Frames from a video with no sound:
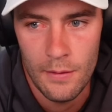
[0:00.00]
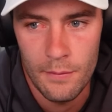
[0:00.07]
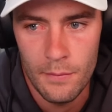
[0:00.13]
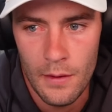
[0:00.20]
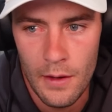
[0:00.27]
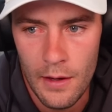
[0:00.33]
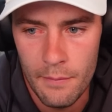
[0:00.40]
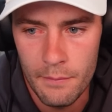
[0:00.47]
Yeah.
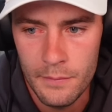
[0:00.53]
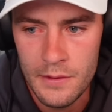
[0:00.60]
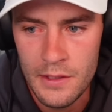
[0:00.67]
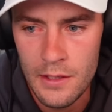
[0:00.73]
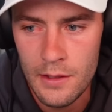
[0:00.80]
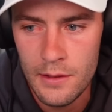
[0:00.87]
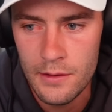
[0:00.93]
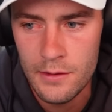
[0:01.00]

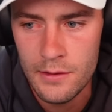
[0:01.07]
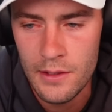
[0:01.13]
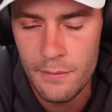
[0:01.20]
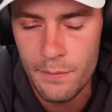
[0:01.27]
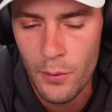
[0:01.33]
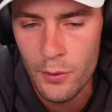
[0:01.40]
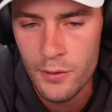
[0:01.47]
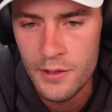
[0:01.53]
Did
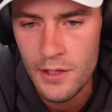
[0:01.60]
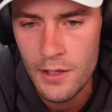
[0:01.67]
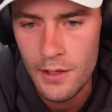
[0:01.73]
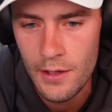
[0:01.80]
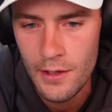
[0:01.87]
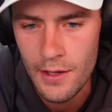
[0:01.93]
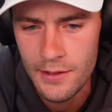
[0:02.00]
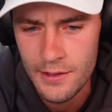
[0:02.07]

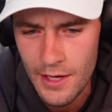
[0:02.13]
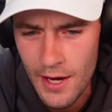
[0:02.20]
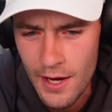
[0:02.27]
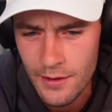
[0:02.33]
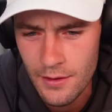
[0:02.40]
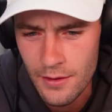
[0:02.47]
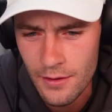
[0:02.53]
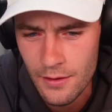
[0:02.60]
Bonte get
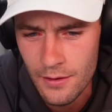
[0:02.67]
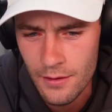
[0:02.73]
tagged?